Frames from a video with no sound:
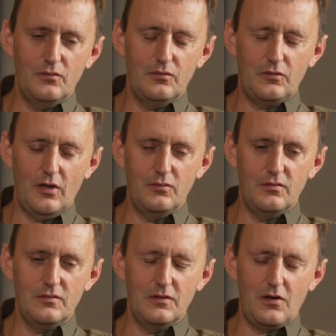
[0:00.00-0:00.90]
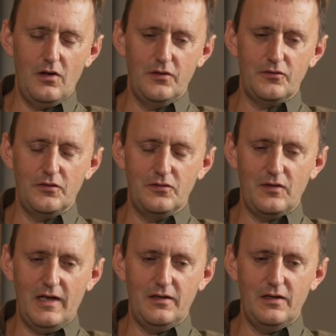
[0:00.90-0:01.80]
So clients
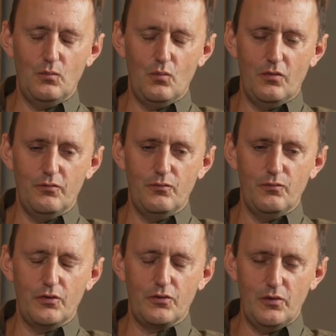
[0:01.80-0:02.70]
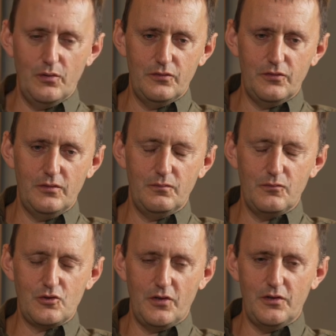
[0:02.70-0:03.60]
understanding what recruiters are
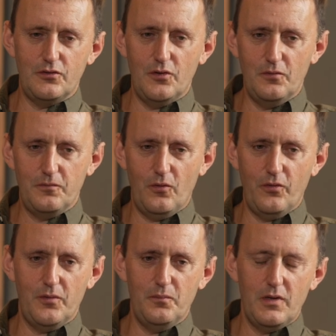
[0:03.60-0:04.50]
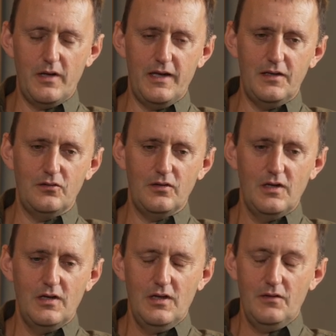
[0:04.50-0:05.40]
trying to do for them, and
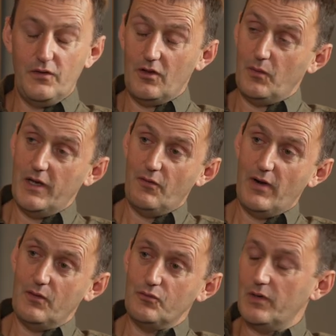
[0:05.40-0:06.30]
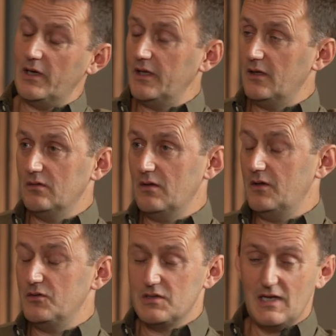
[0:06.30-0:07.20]
the other way around, really, and
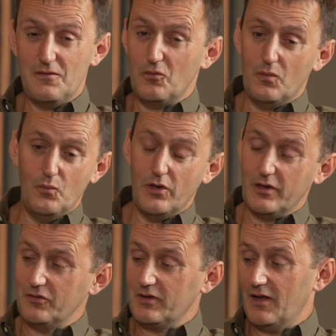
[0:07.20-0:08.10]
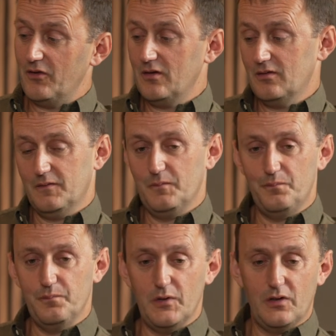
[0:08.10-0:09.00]
just everyone working together,
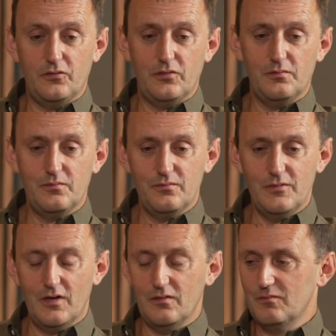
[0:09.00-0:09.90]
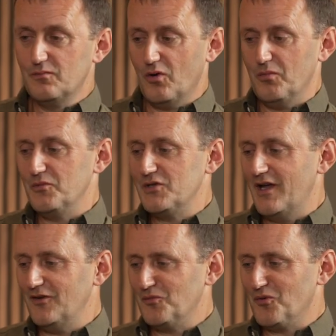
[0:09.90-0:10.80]
because of, you know, problem
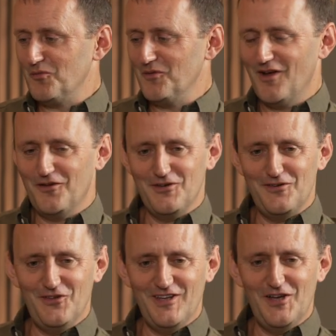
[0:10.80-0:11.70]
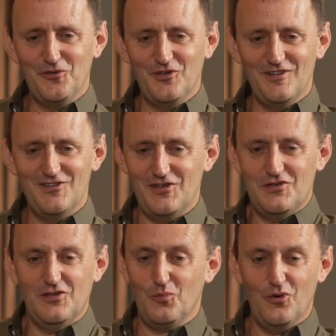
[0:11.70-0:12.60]
shared is a problem halved and everything else, and it's
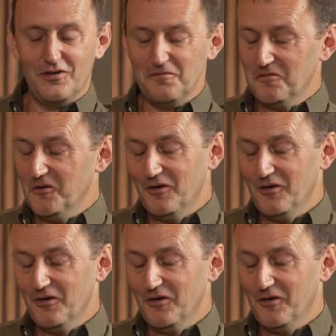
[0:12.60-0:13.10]
just working for